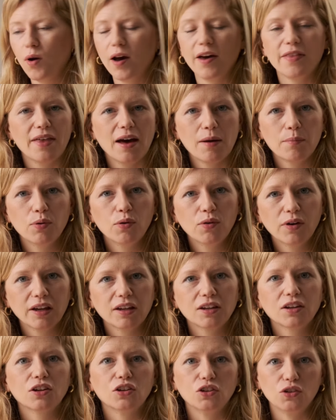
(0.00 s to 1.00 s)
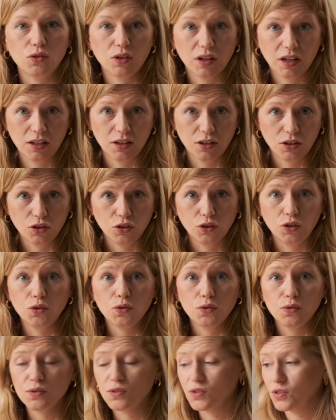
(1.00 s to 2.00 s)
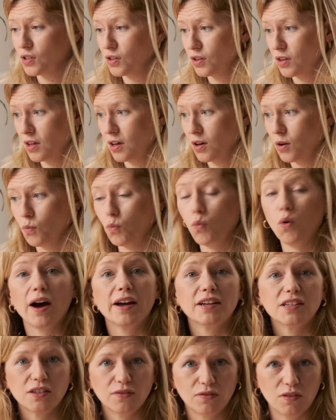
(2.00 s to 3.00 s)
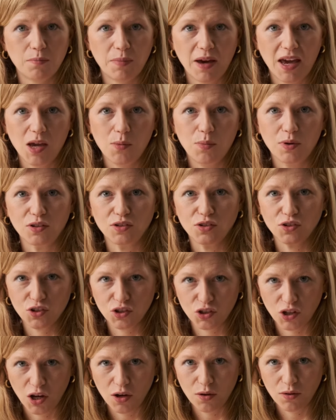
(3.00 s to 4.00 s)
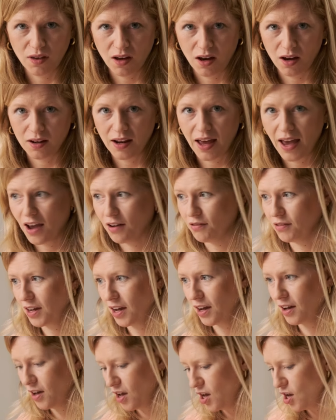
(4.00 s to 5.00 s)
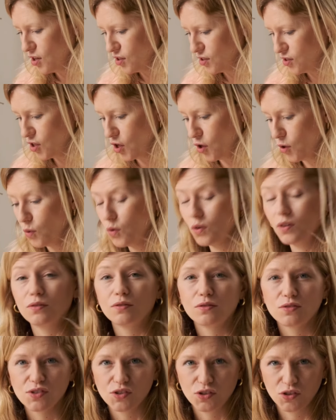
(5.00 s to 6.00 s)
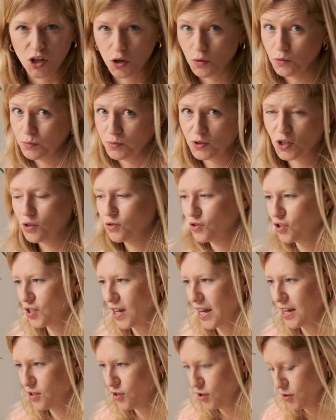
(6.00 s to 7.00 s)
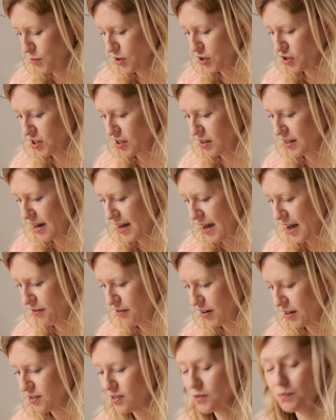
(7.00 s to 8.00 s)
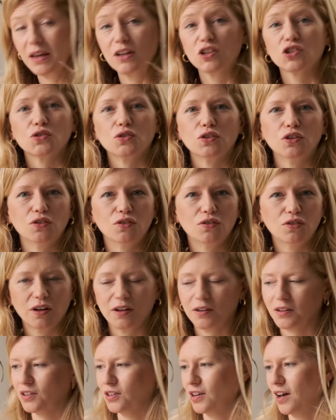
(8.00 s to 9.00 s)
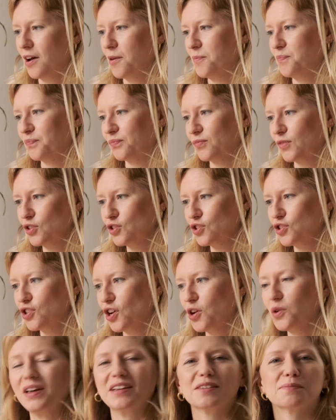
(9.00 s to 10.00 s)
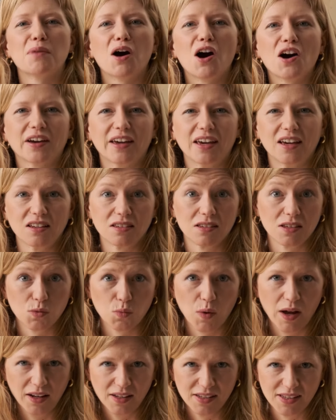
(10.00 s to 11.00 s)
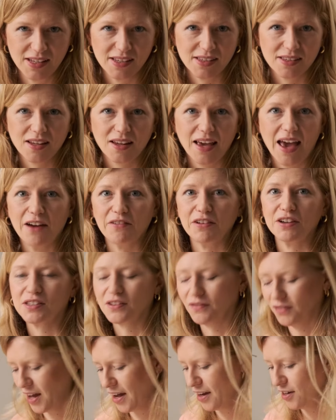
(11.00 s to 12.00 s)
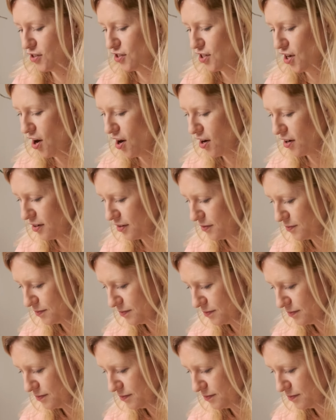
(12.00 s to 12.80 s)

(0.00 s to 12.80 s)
At that point, you can use the white of the paper to show that area. So don't, don't shade too much in that area to make sure you can um, show his markings as well as his areas of light and dark.